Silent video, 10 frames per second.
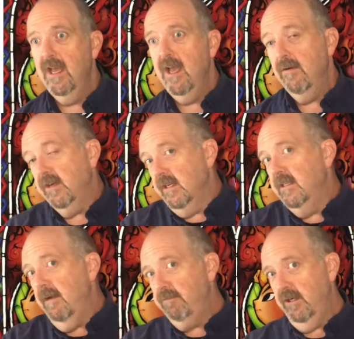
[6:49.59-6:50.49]
what
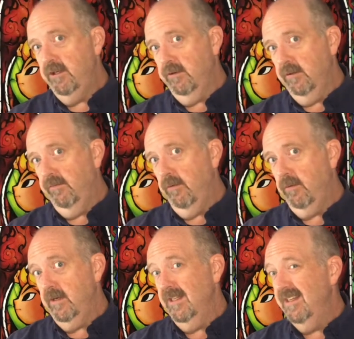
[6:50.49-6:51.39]
contemporary children's folklore
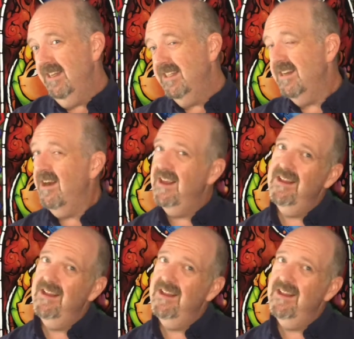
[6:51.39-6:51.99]
does, and then starting